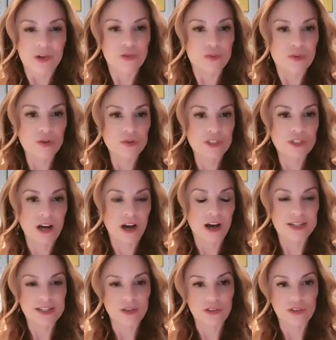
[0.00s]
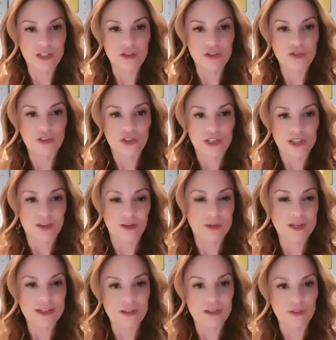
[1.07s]
there's pros and cons of each. The
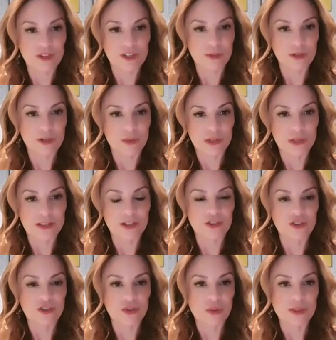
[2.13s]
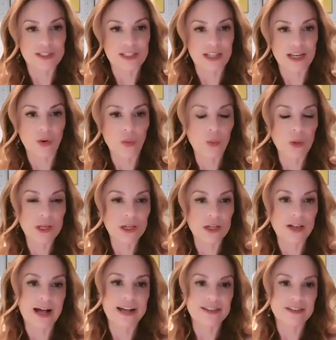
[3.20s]
big difference between the two is that a
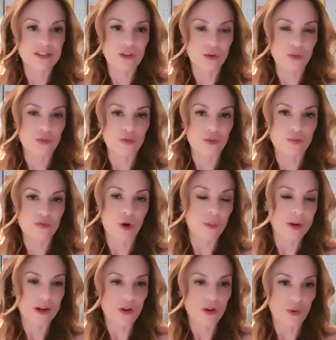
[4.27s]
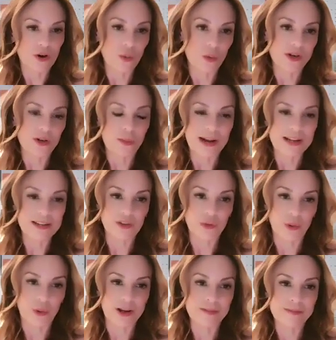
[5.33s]
will has to go through probate court when you pass
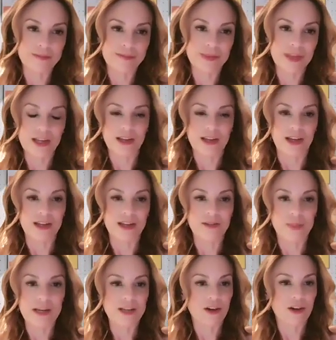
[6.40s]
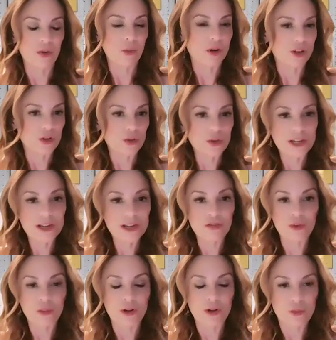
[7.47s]
away. And depending on where you
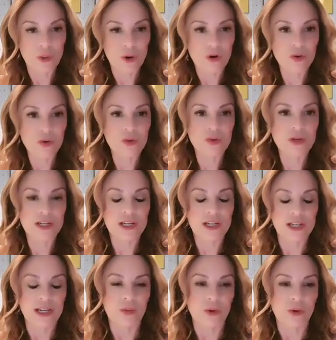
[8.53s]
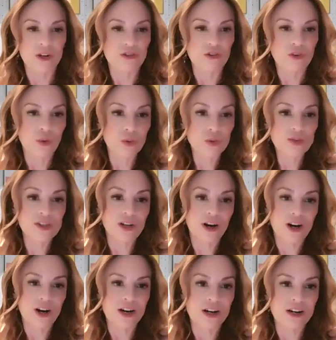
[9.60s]
live and what you own and what your goals
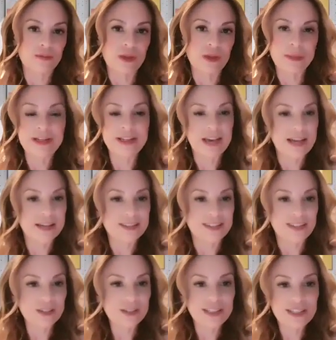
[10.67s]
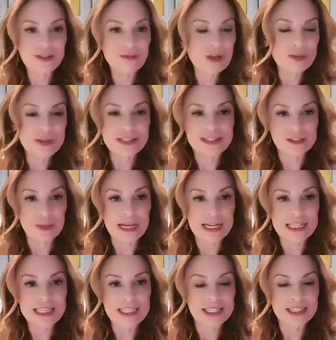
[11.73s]
are, maybe that's a good thing, maybe it's a
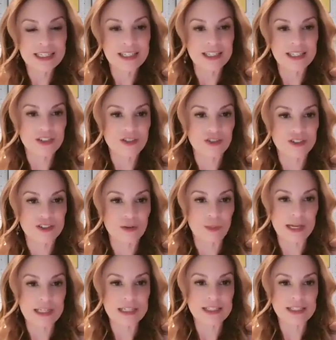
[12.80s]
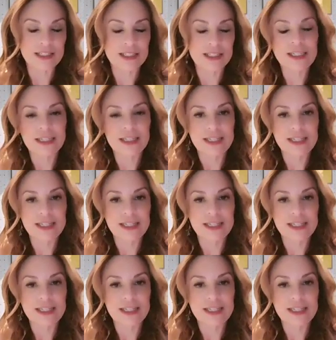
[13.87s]
bad thing. It just depends.